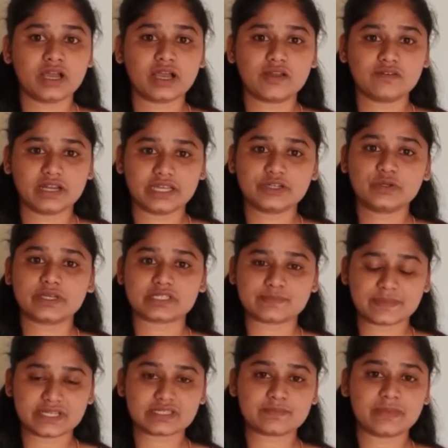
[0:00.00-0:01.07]
I would like to
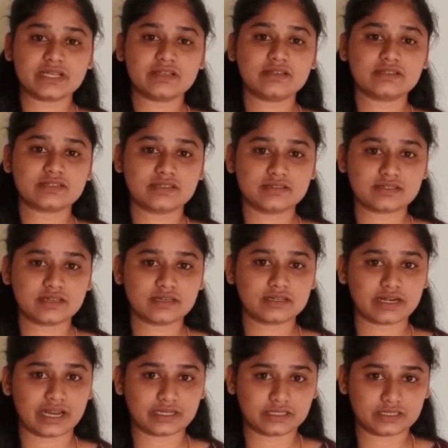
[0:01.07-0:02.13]
express my sincere
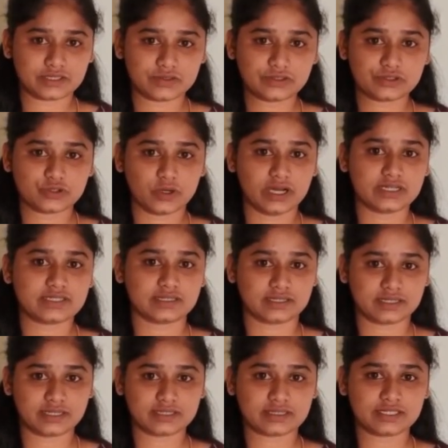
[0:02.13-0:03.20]
gratitude to our
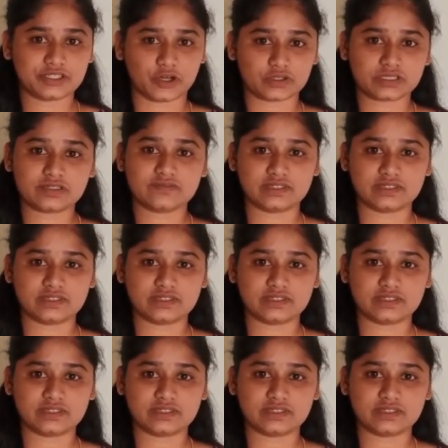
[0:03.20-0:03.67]
secretary, Dr.